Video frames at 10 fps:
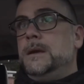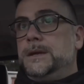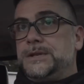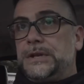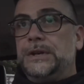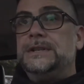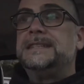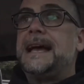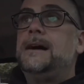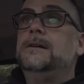Turns
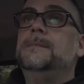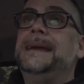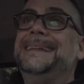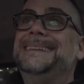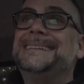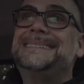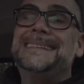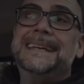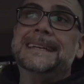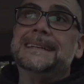out, man, this
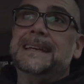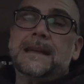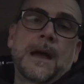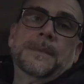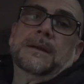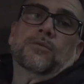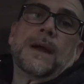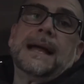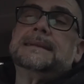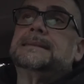thing, it
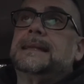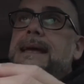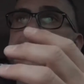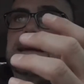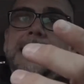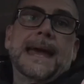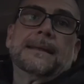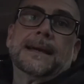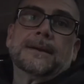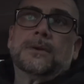rides like a
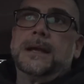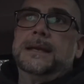Cadillac, right?